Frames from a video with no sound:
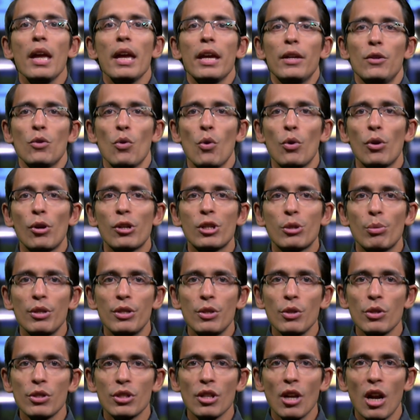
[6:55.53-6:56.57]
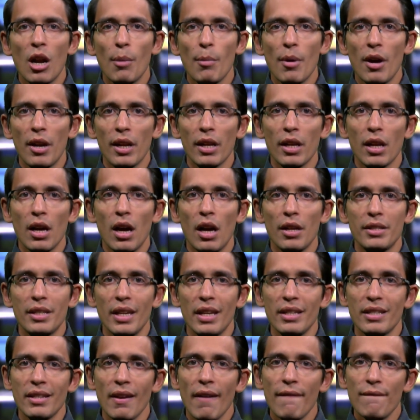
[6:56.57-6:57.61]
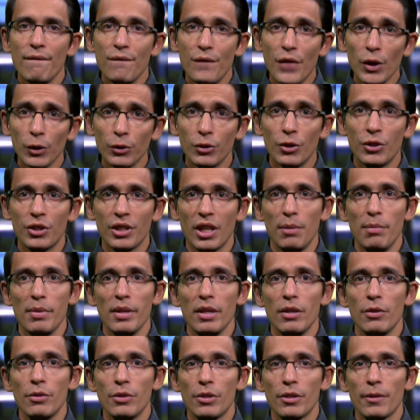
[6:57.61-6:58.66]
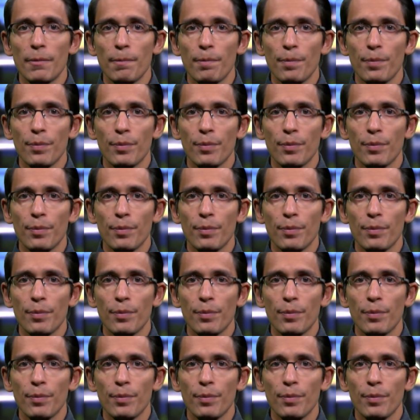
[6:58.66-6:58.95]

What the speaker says: In order to reduce the harmonic content, filters can be used.